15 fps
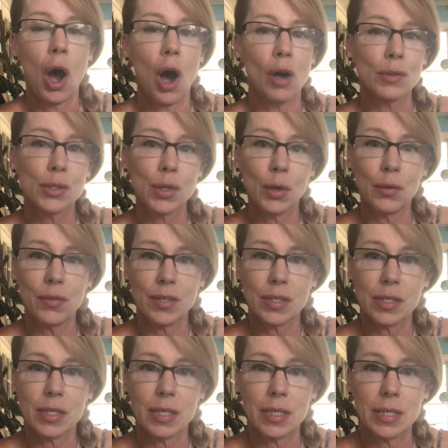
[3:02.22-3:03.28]
Also,
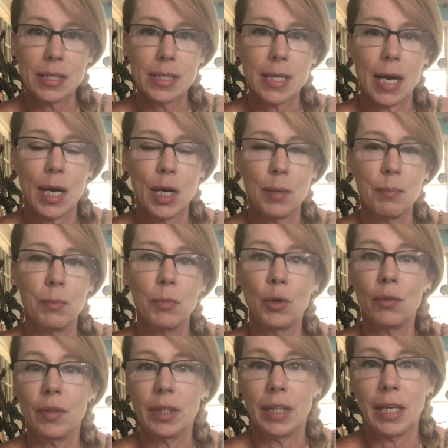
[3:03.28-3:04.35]
this is
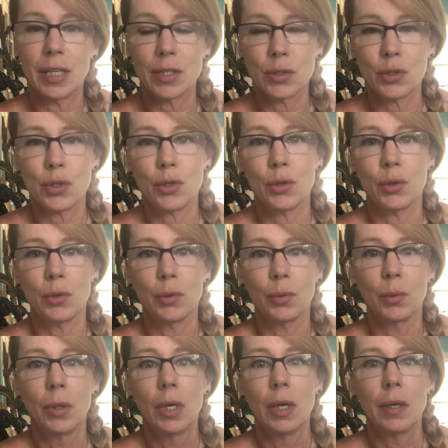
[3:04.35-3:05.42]
moving
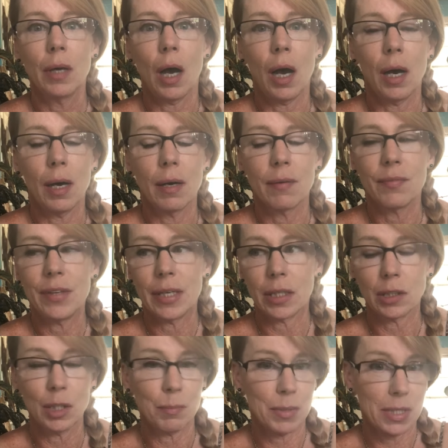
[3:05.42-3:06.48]
into the
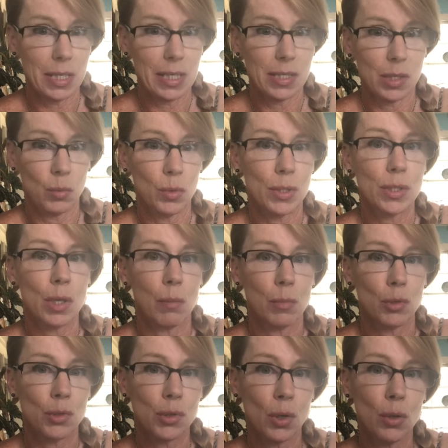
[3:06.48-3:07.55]
eclipse season with
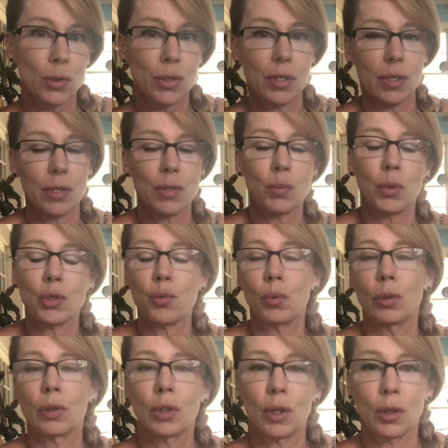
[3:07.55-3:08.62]
summer solstice, which
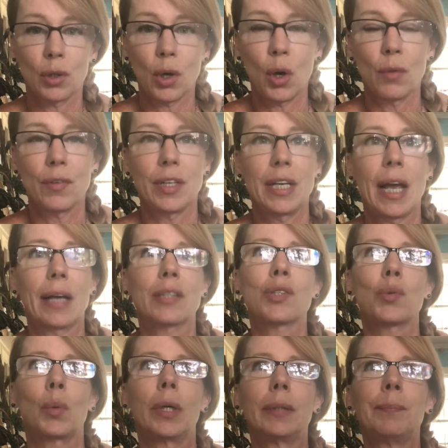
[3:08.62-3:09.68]
will occur on the
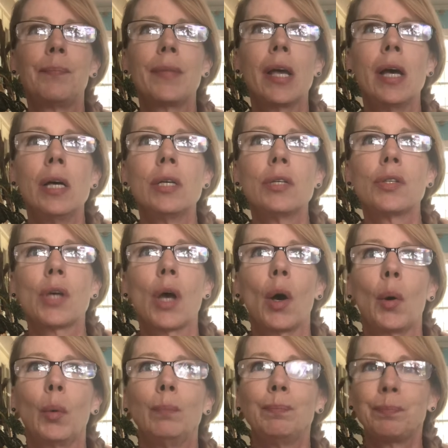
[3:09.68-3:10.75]
next one.
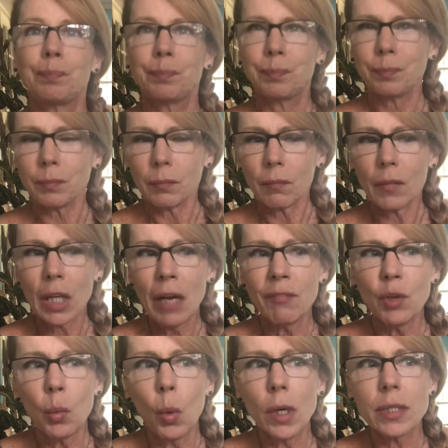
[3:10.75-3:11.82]
So if
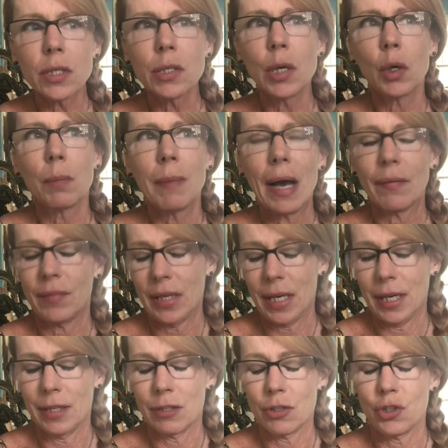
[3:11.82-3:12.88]
you want to know about the
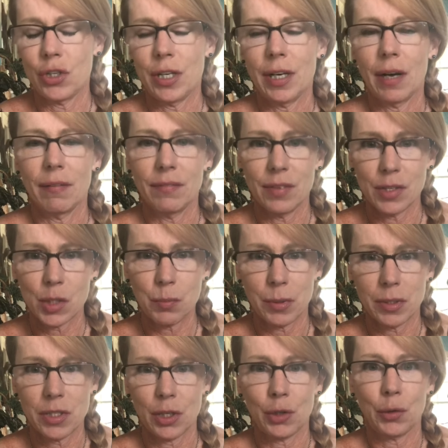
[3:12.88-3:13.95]
energy of this
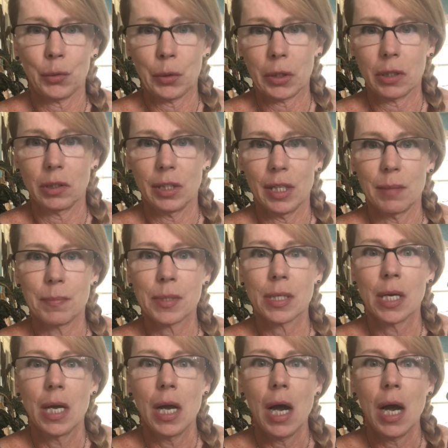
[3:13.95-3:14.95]
particular eclipse,